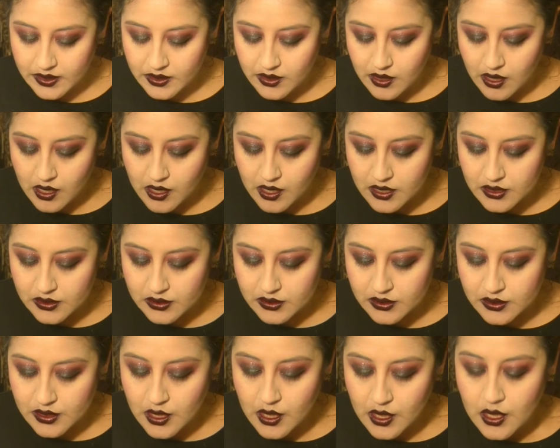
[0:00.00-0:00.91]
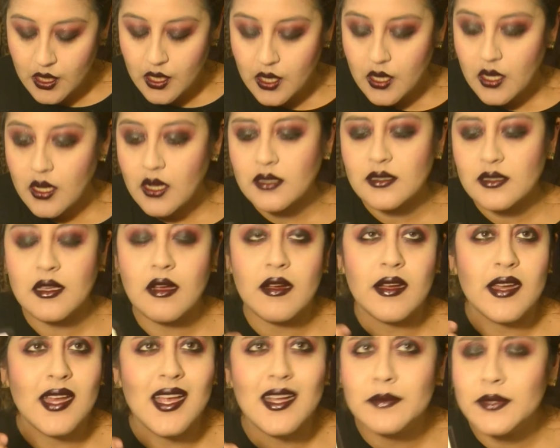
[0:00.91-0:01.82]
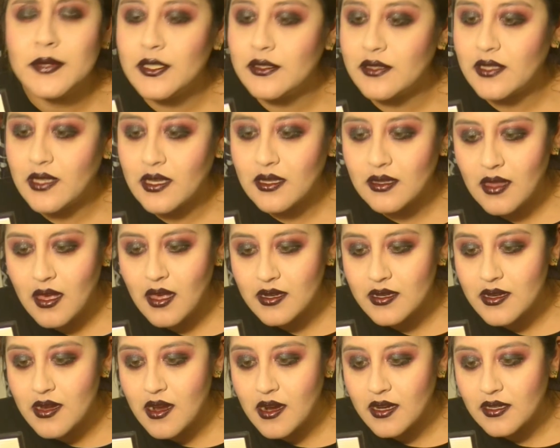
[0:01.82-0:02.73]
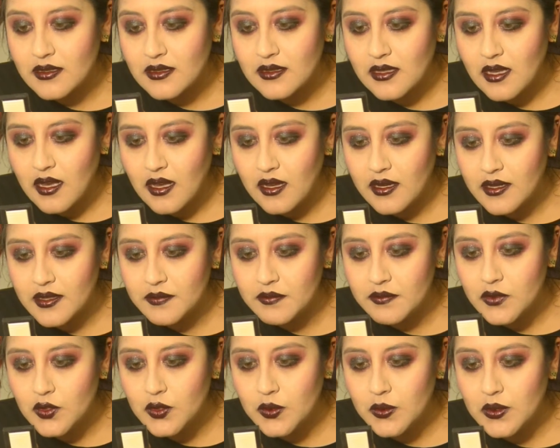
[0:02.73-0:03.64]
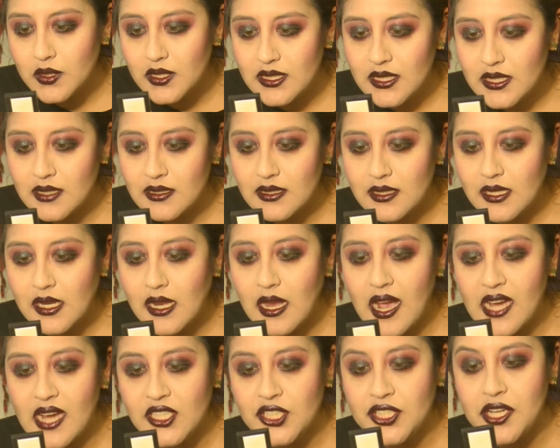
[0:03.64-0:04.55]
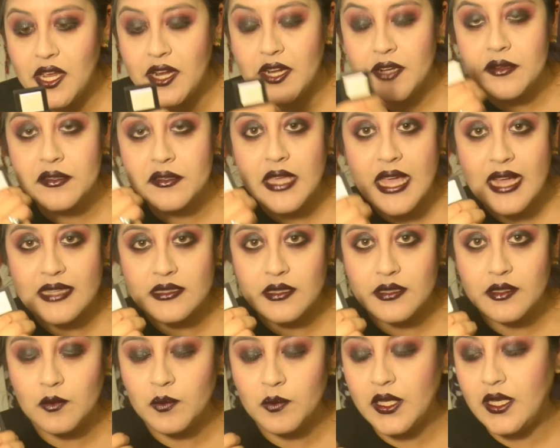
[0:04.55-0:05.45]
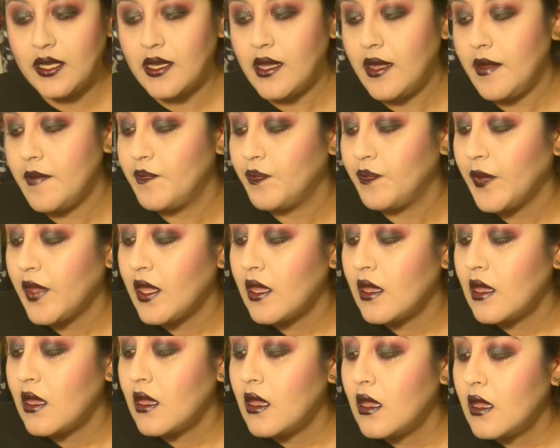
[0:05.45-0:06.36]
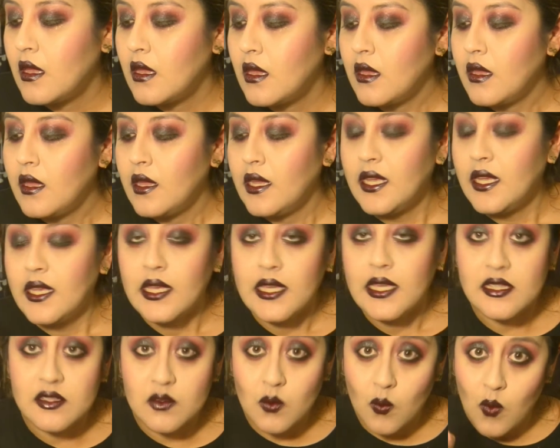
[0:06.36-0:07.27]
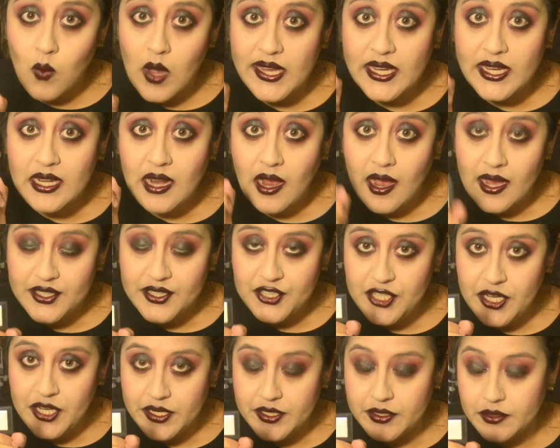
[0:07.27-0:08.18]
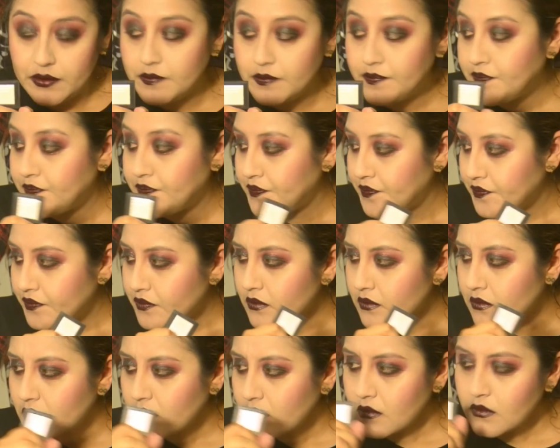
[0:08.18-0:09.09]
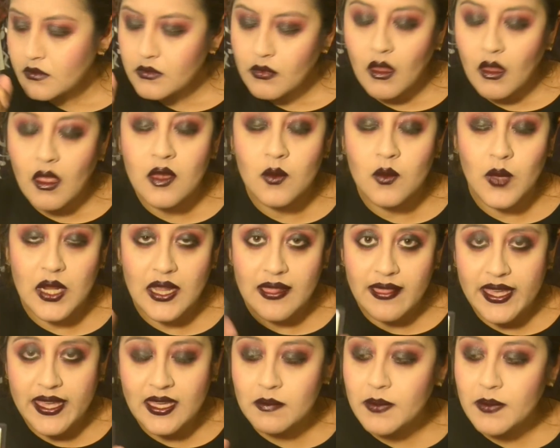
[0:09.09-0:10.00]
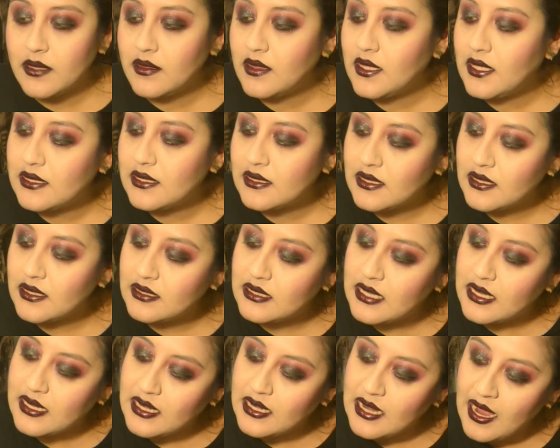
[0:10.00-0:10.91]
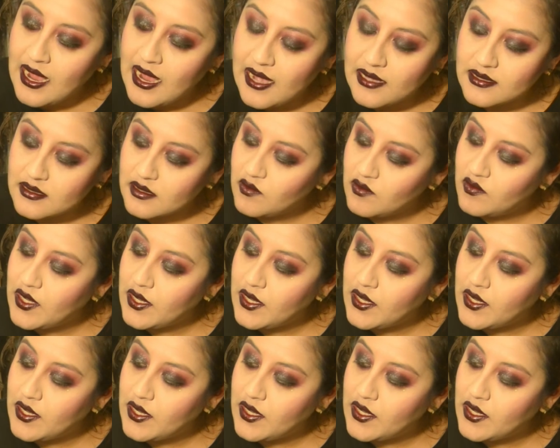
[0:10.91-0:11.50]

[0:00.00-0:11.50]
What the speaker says: NARS, sorry, I've been using a lot of NARS, Dual Intensity Eyeshadow in Cassiopeia. It's a white eyeshadow, and what I like about this is that it has a